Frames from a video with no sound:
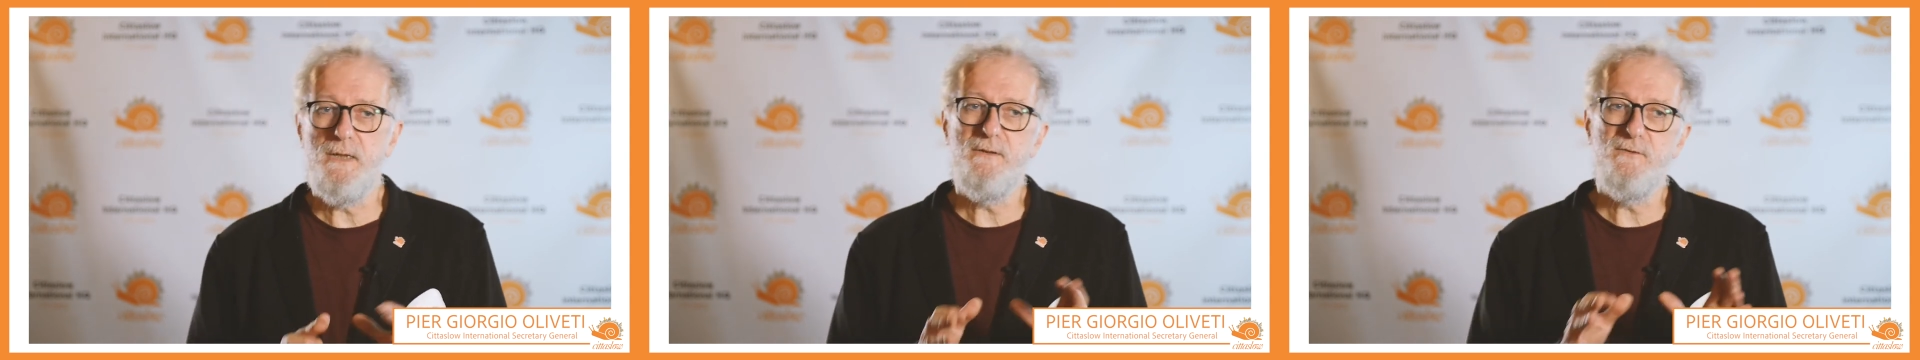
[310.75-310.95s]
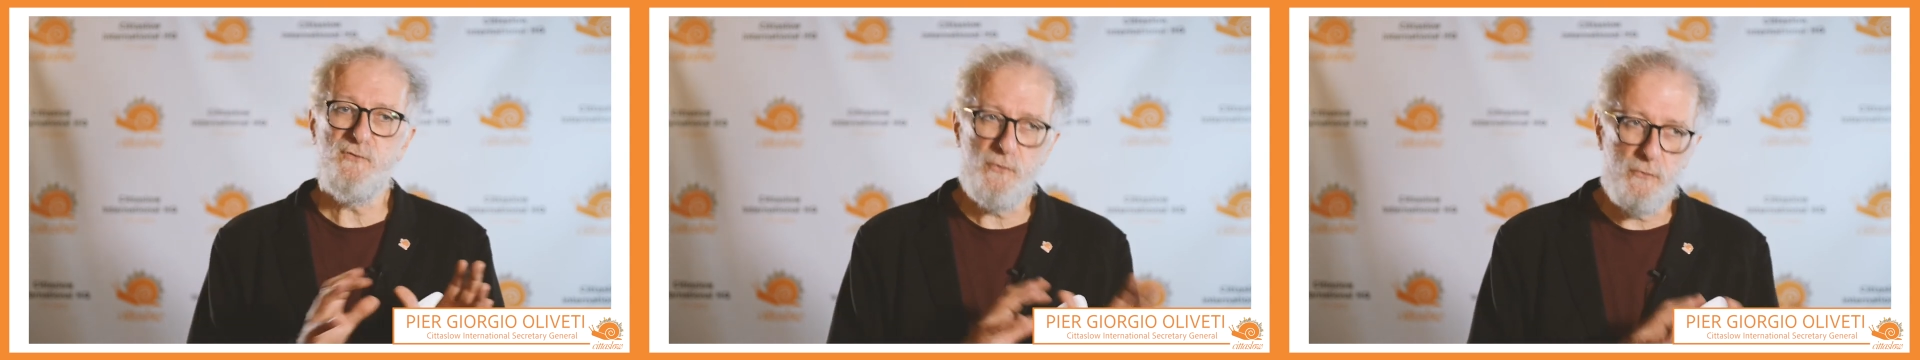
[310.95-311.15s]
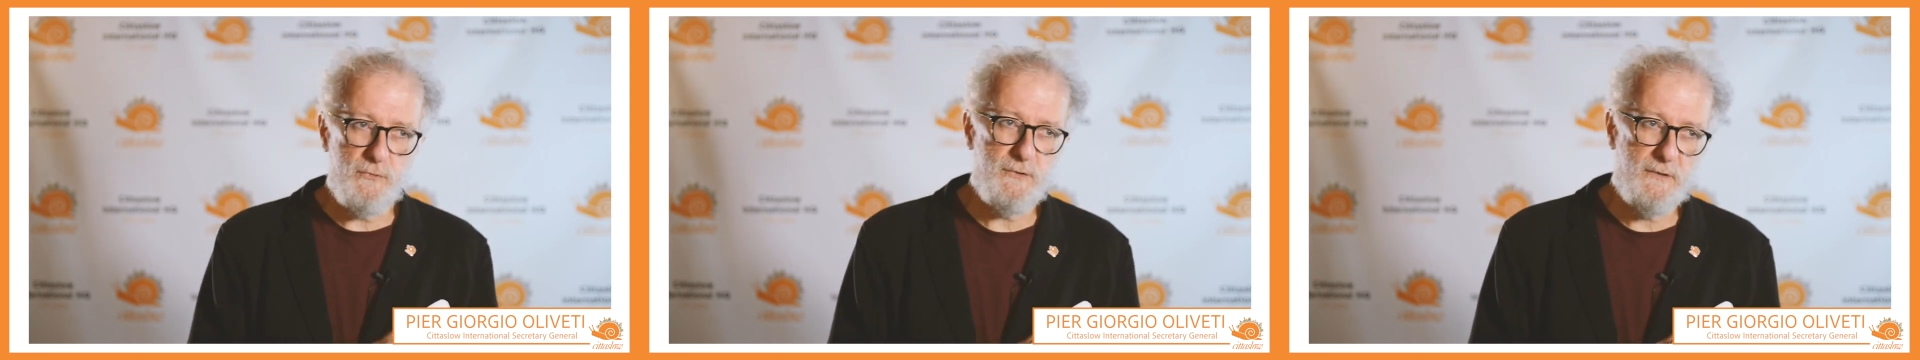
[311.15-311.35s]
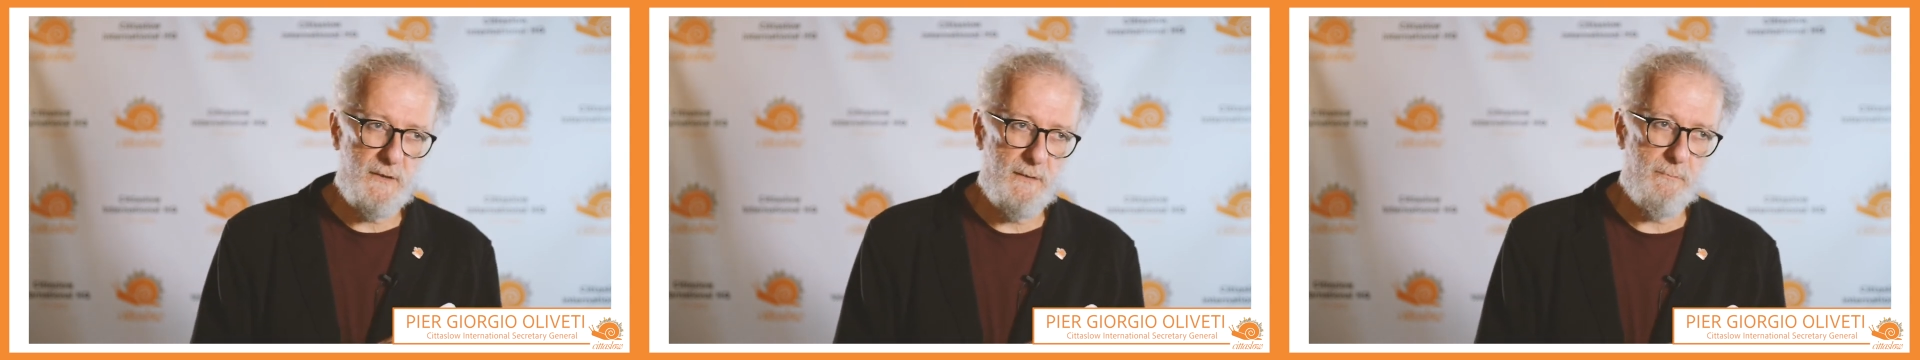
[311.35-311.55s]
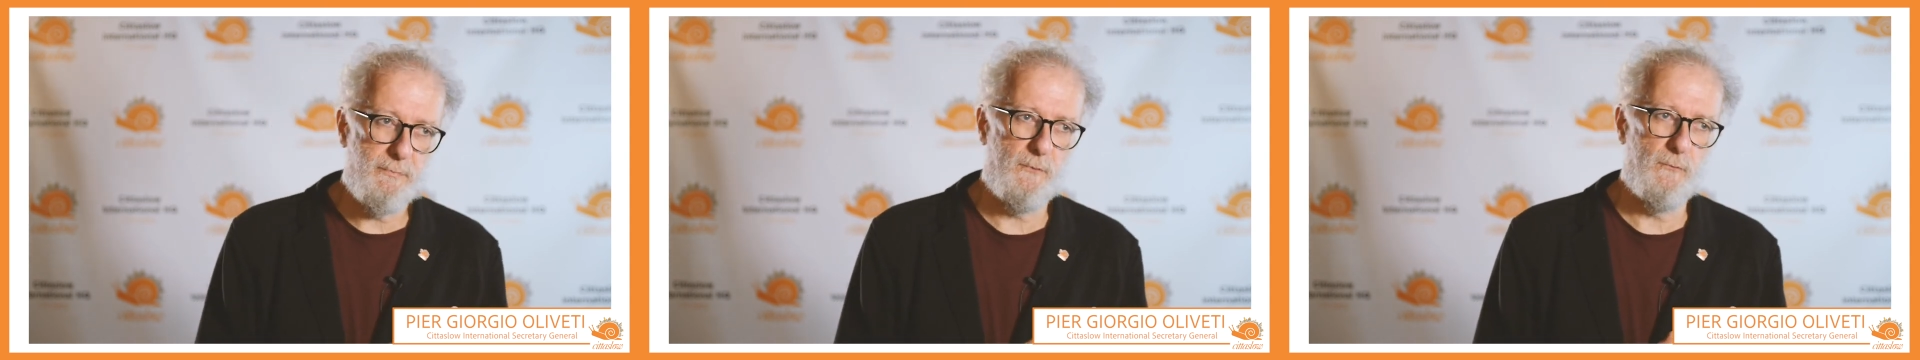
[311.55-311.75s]
and social
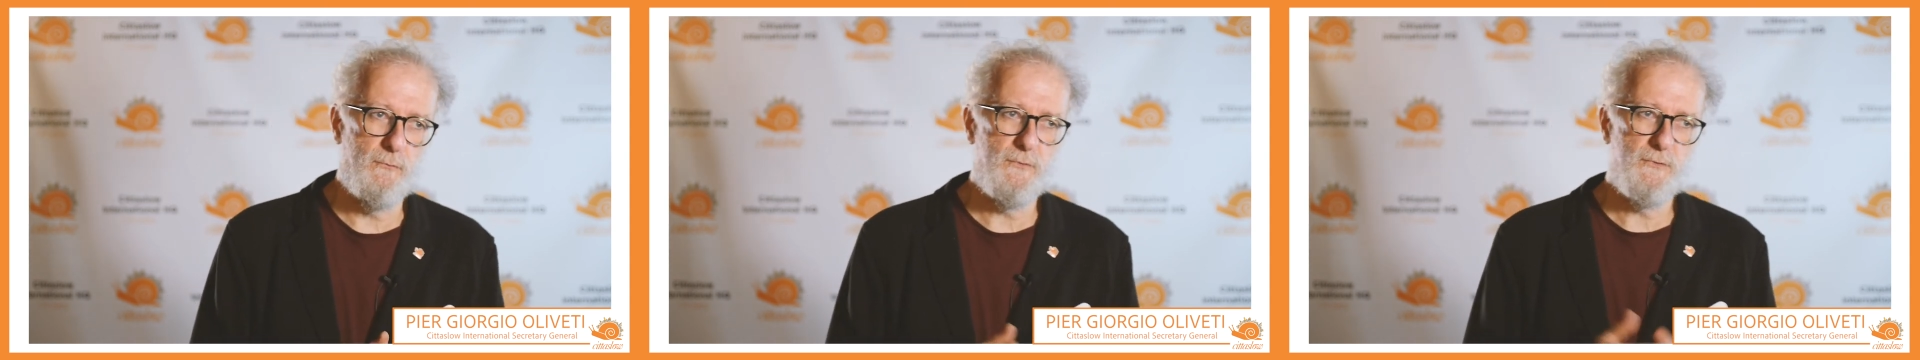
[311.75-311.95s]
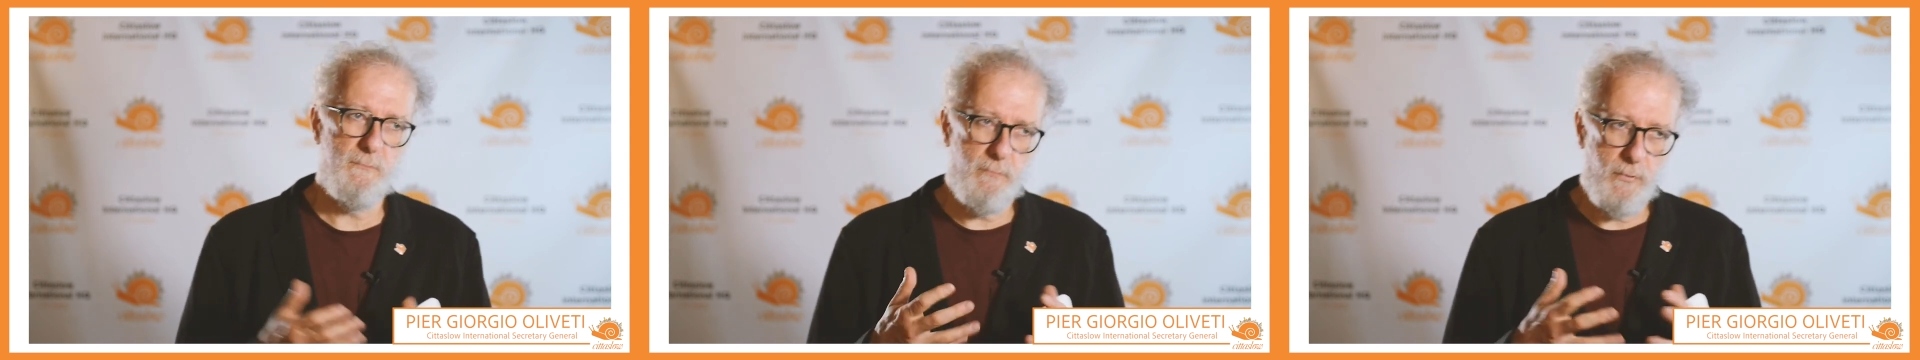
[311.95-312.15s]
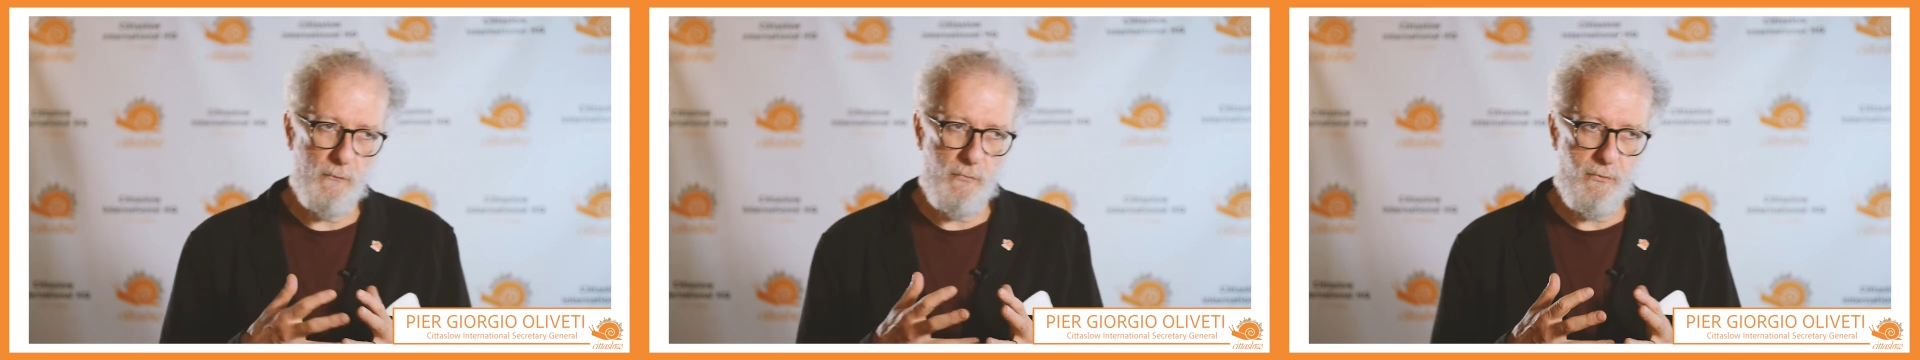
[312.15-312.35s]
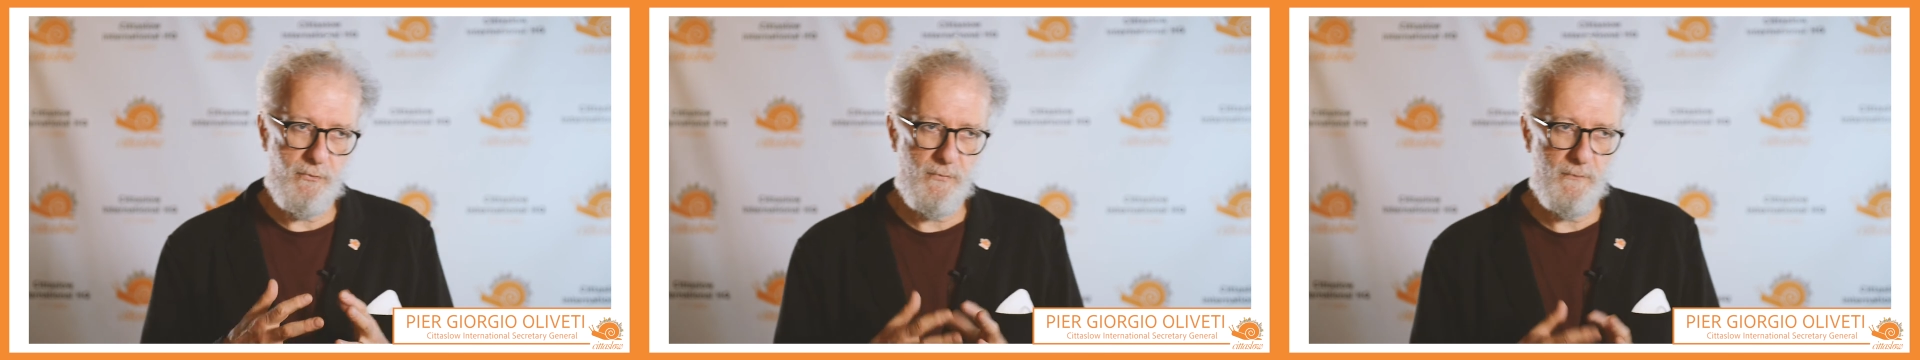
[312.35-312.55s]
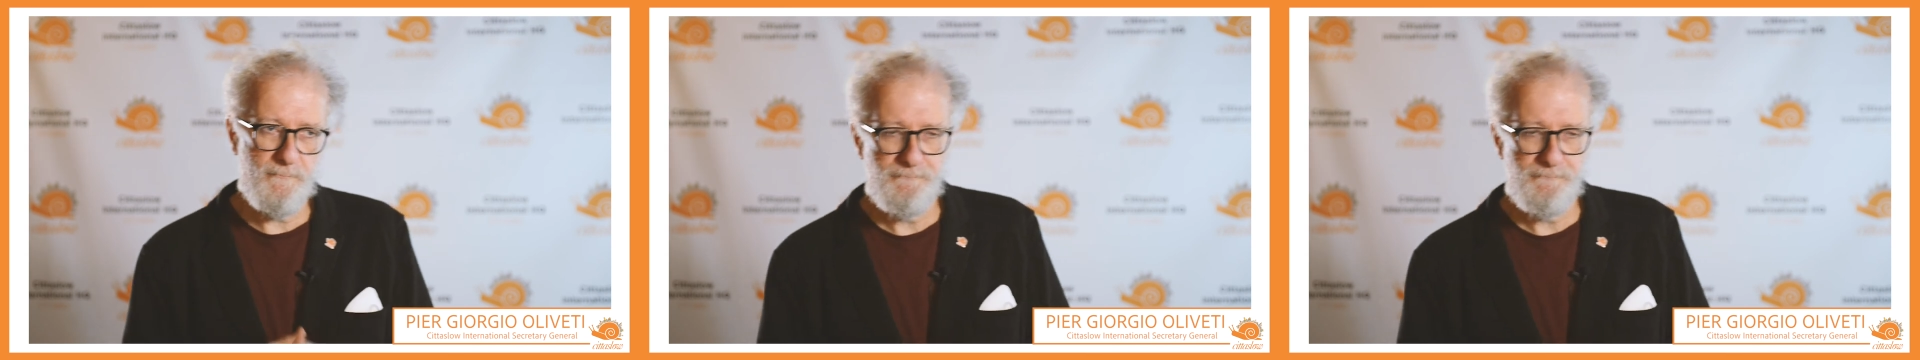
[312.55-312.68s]
approach, both.